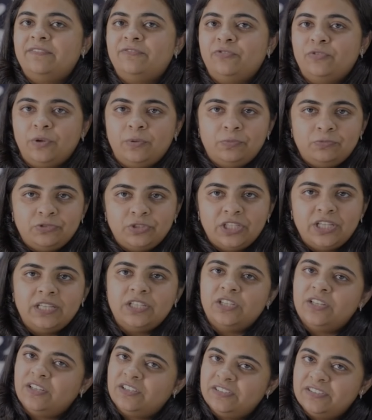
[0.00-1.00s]
from
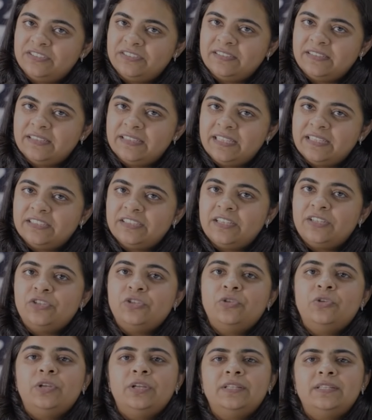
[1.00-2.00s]
vehicles,
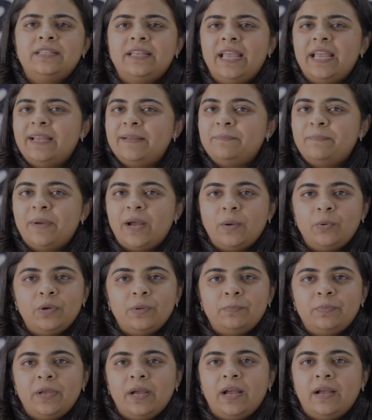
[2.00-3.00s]
industries, and
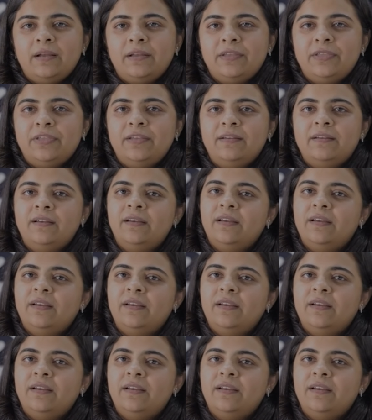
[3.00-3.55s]
power plants.